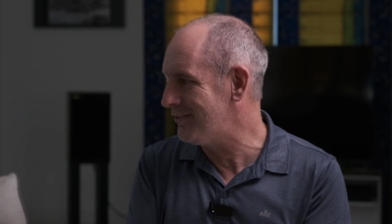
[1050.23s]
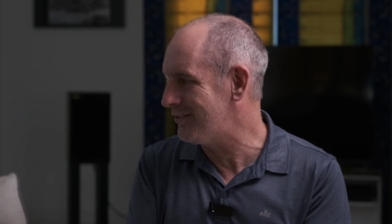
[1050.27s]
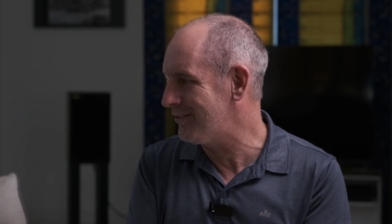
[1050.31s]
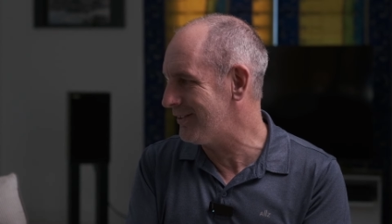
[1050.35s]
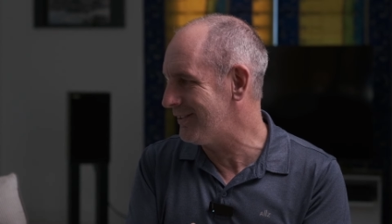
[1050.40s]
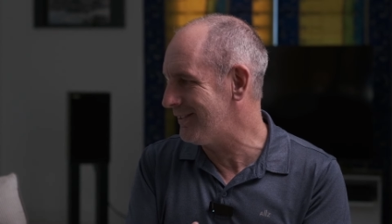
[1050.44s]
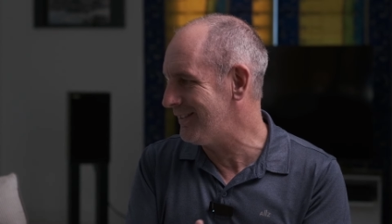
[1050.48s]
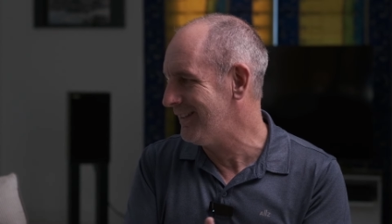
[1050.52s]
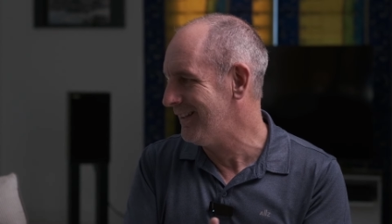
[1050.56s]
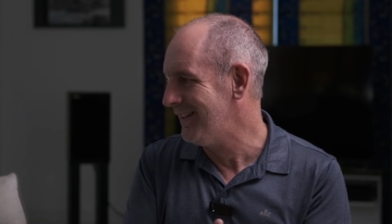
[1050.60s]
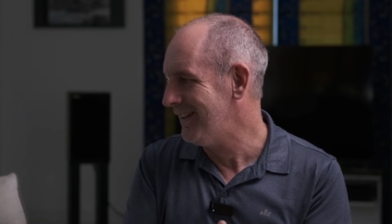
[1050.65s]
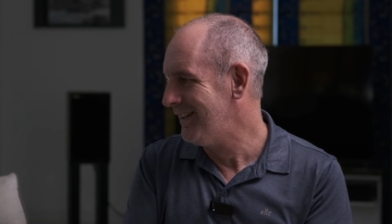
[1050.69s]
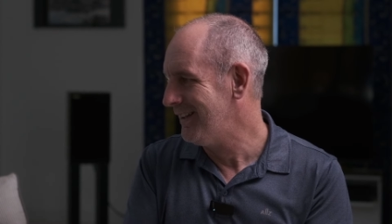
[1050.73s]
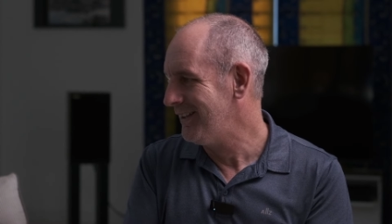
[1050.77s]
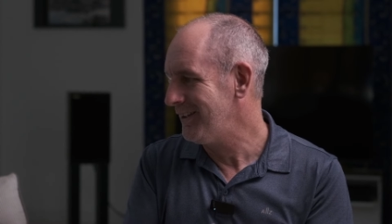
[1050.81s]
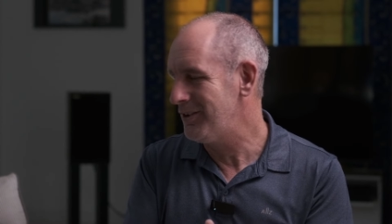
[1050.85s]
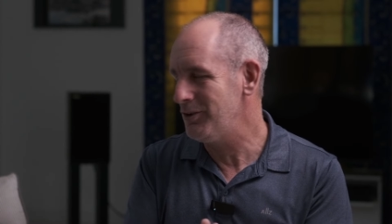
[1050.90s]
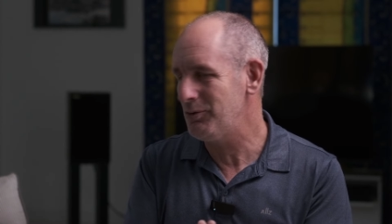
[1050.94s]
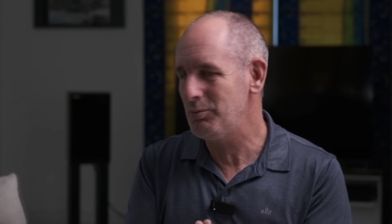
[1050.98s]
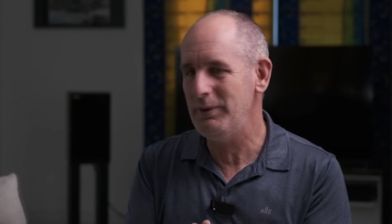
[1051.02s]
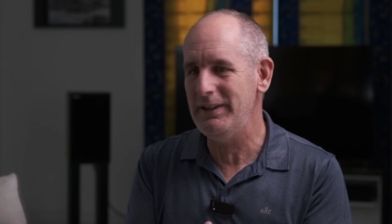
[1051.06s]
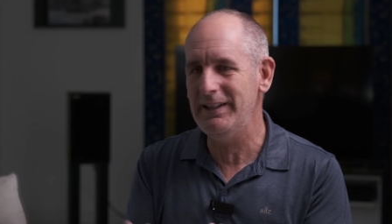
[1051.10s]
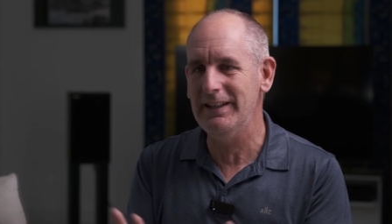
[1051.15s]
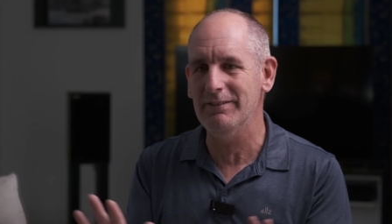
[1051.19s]
And
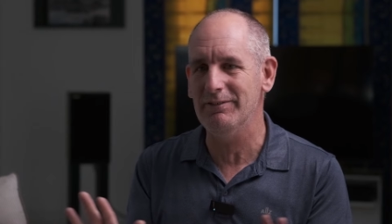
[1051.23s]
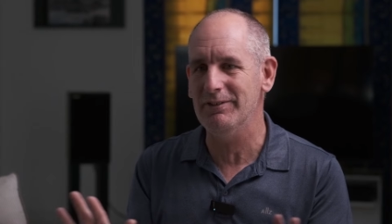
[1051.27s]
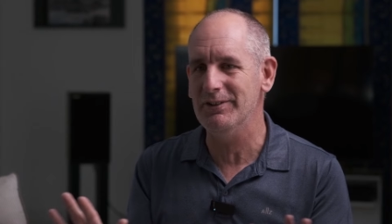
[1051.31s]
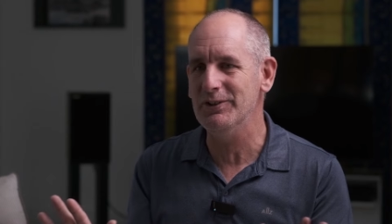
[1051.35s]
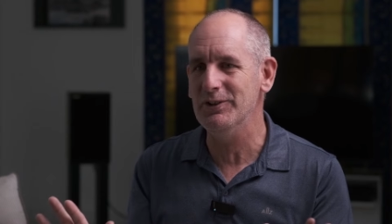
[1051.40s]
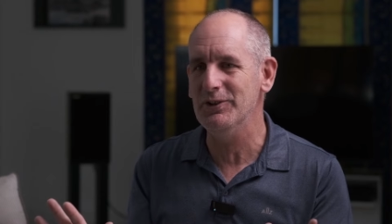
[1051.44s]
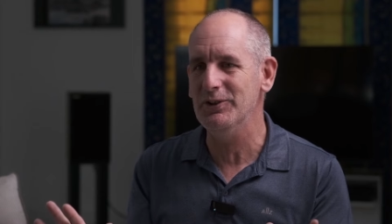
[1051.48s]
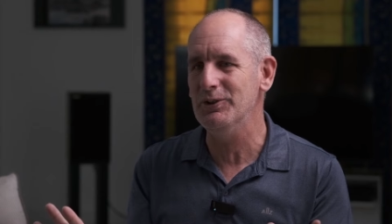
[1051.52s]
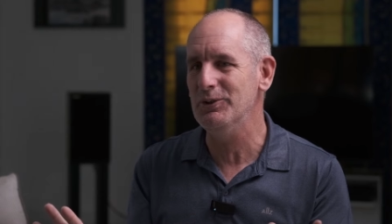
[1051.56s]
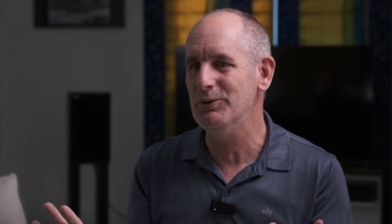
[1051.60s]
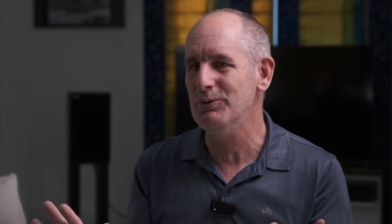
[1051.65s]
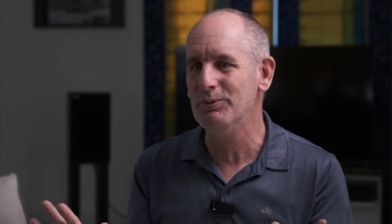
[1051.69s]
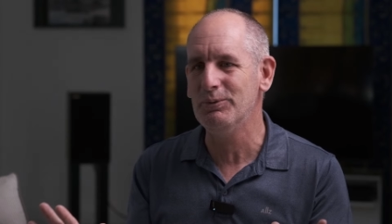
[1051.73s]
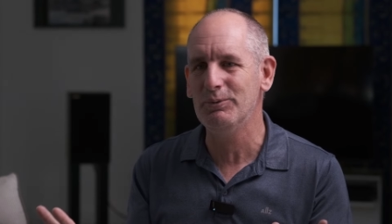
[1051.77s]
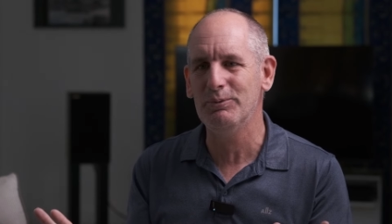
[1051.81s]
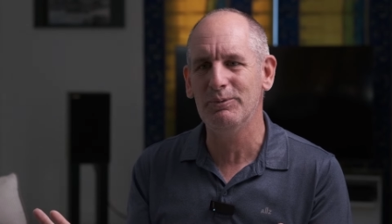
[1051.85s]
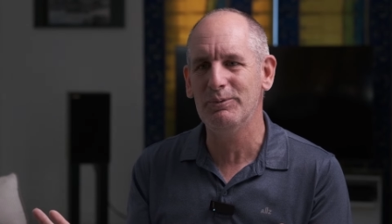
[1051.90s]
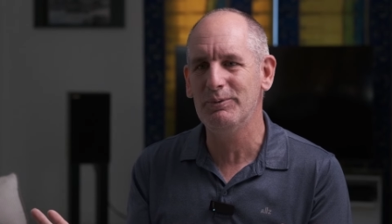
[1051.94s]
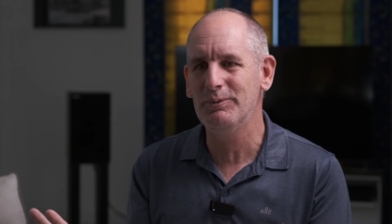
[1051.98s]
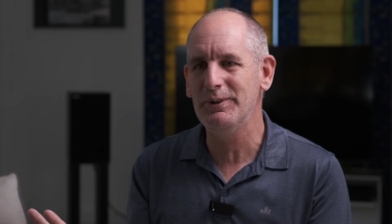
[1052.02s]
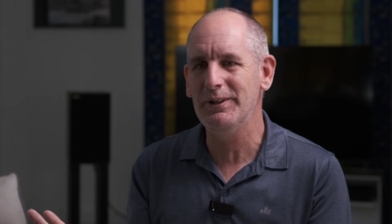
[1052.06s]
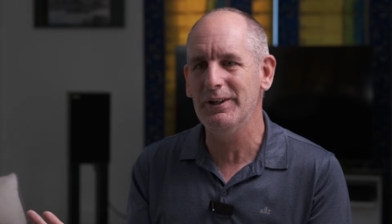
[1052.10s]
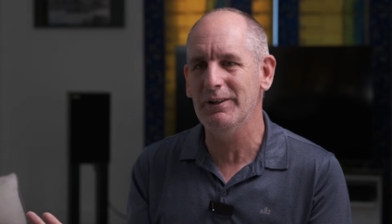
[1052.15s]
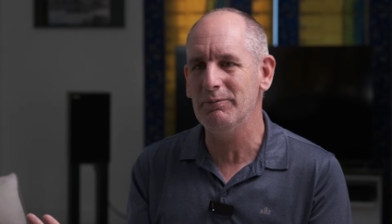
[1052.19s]
because we never knew,
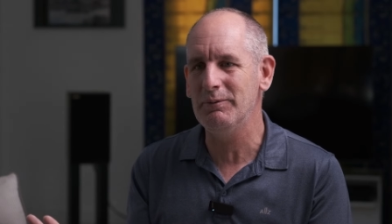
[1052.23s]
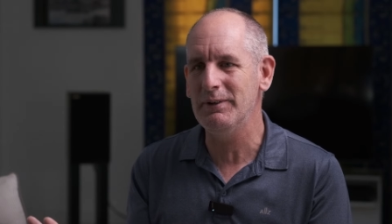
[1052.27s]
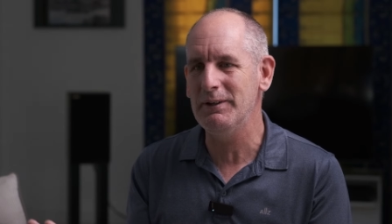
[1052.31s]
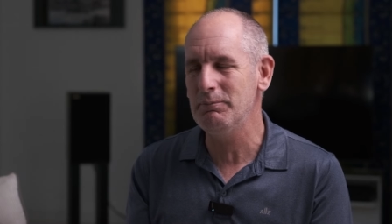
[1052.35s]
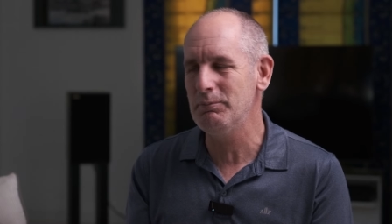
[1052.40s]
you know, we,